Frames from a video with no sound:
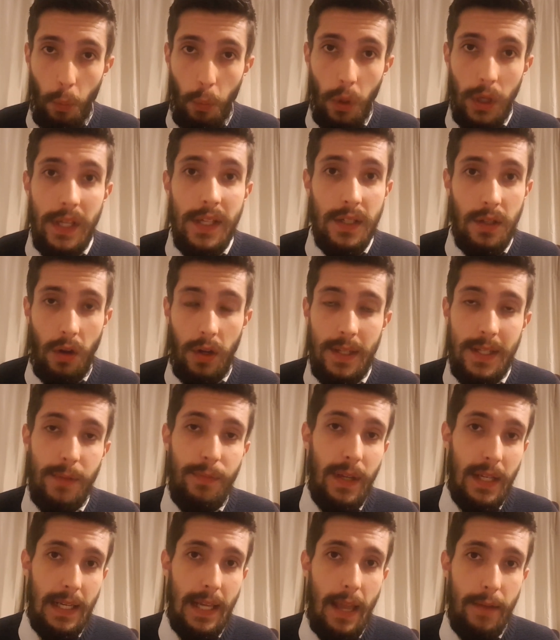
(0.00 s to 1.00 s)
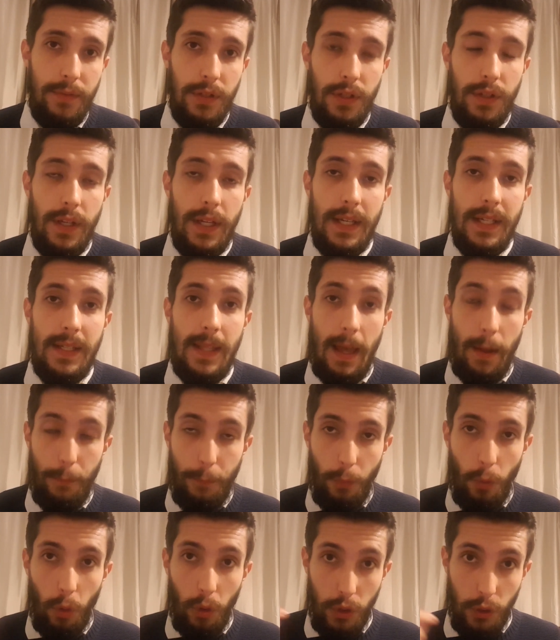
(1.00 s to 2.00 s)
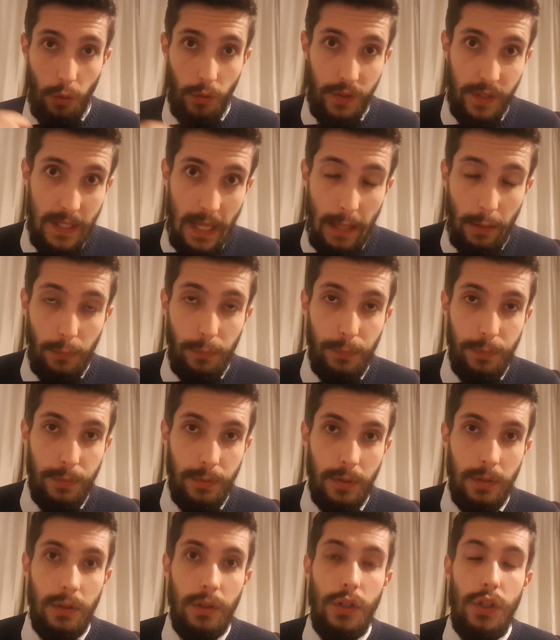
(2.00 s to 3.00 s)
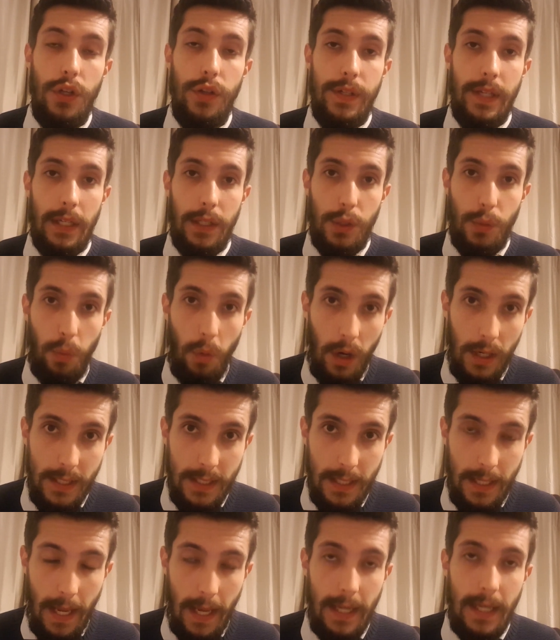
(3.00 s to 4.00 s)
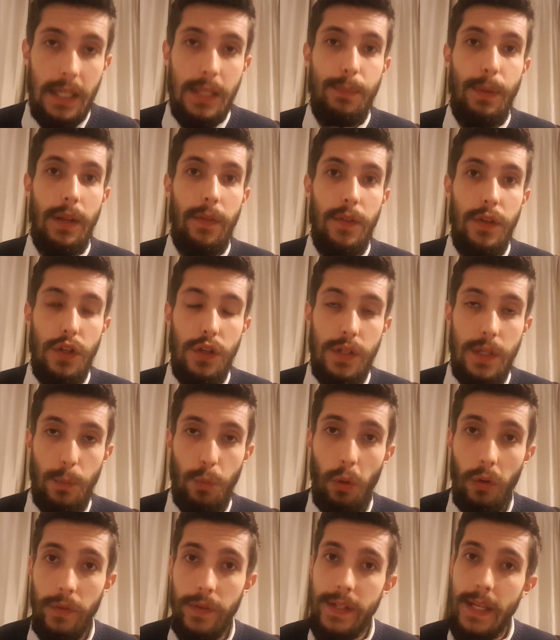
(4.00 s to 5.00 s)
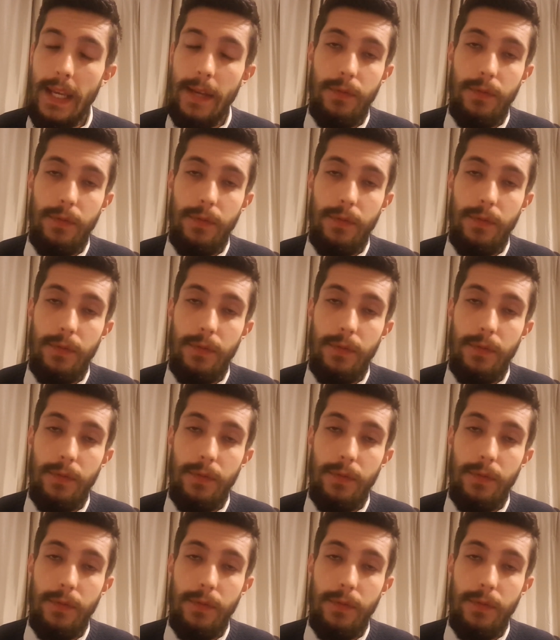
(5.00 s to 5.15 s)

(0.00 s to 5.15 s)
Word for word: What is scientifically evident is that for yourself, using twice a day is better than using once.